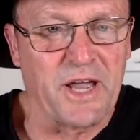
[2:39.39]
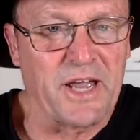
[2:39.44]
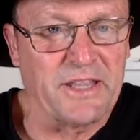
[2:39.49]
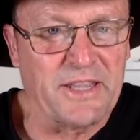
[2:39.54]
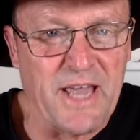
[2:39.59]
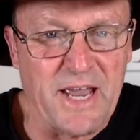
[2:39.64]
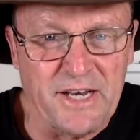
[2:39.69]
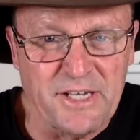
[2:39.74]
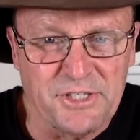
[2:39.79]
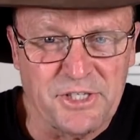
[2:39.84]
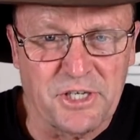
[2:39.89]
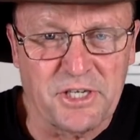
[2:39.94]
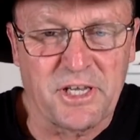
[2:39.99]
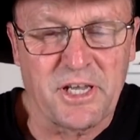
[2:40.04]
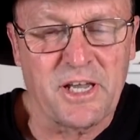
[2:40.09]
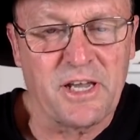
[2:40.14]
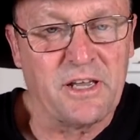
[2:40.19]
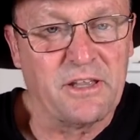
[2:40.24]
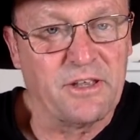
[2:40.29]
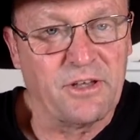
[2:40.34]
And that is a
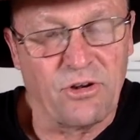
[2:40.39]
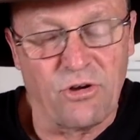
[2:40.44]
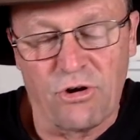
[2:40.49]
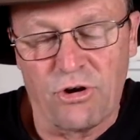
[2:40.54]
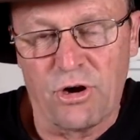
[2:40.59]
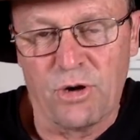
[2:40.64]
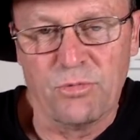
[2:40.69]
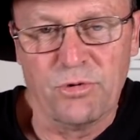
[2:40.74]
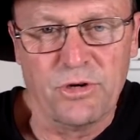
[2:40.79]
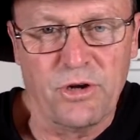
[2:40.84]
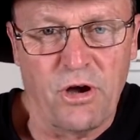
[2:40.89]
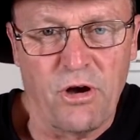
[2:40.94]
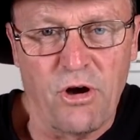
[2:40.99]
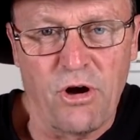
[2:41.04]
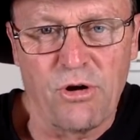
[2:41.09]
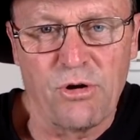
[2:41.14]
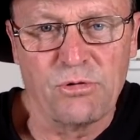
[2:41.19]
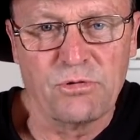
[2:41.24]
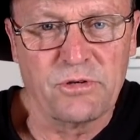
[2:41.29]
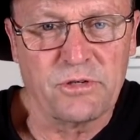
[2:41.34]
gear that I would
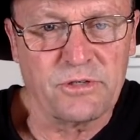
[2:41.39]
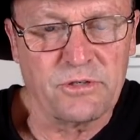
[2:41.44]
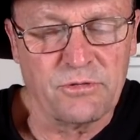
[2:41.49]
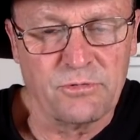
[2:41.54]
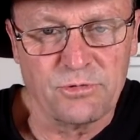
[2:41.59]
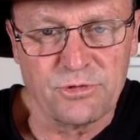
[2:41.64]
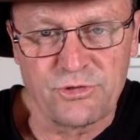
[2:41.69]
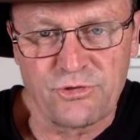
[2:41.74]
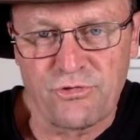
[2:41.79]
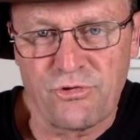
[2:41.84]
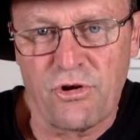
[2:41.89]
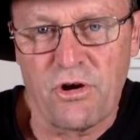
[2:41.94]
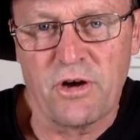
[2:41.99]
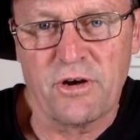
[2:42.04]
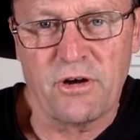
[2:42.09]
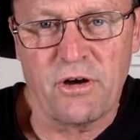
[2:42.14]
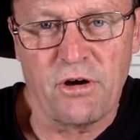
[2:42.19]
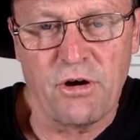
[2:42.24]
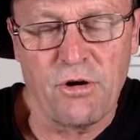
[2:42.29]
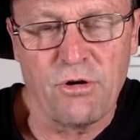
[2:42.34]
hold or try
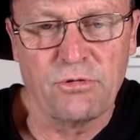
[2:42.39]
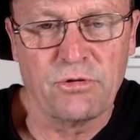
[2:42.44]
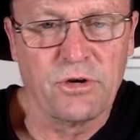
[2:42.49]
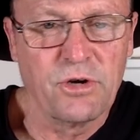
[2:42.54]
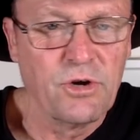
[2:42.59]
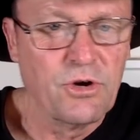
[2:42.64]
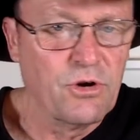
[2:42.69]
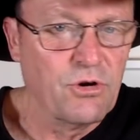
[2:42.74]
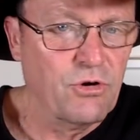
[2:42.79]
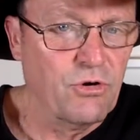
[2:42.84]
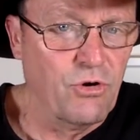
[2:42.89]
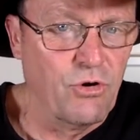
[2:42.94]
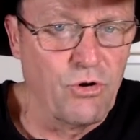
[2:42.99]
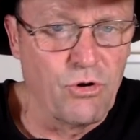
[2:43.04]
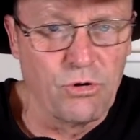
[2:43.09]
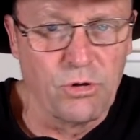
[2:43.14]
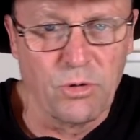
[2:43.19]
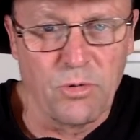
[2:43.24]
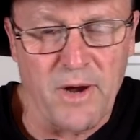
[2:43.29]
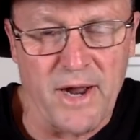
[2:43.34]
and hold
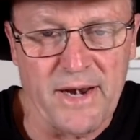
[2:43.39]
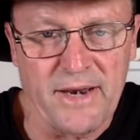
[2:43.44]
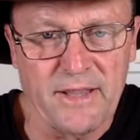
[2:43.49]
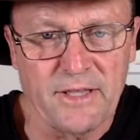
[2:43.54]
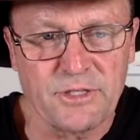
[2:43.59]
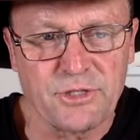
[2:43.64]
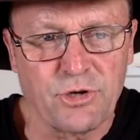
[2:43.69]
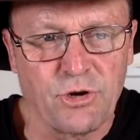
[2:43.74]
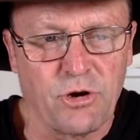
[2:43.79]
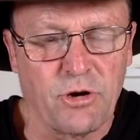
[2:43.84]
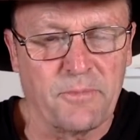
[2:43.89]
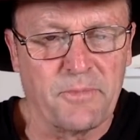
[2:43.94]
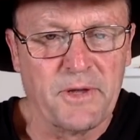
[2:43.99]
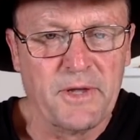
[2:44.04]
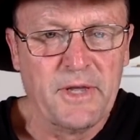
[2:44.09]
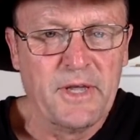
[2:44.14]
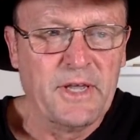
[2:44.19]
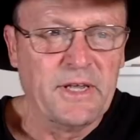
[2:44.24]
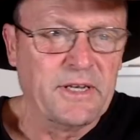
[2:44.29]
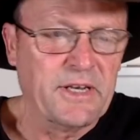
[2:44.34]
all the way to the top.
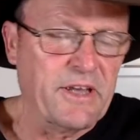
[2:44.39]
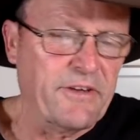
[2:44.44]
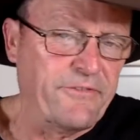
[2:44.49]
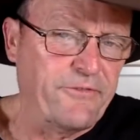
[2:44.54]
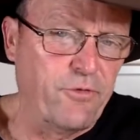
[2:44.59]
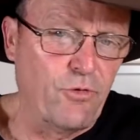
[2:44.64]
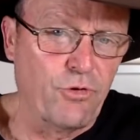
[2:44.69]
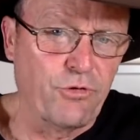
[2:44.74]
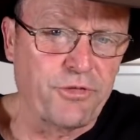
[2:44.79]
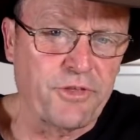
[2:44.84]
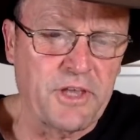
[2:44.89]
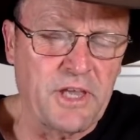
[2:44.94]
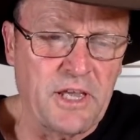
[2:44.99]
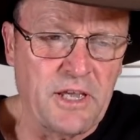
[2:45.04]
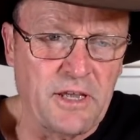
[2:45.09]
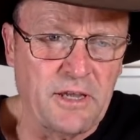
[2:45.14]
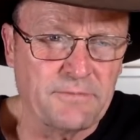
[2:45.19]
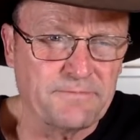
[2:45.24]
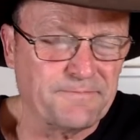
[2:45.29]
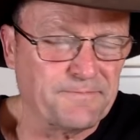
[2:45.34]
Now, fourth
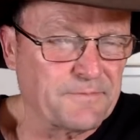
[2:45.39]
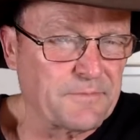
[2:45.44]
gear,